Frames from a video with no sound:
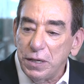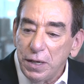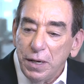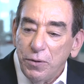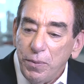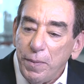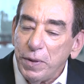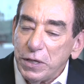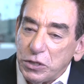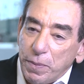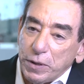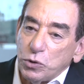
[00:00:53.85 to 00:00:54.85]
They, remember,
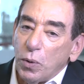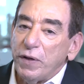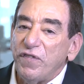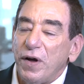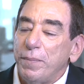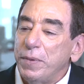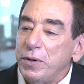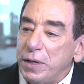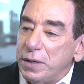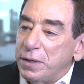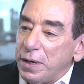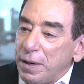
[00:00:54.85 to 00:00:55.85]
there's about 25
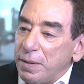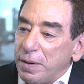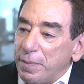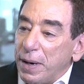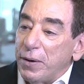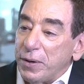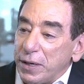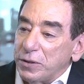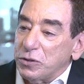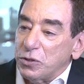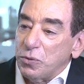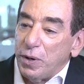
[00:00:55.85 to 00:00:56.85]
million uh,
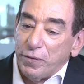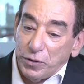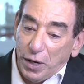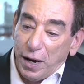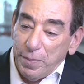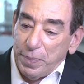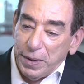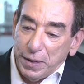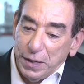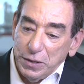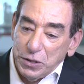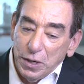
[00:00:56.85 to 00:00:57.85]
Americans who have
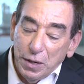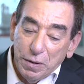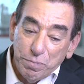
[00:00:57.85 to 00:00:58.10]
diabetes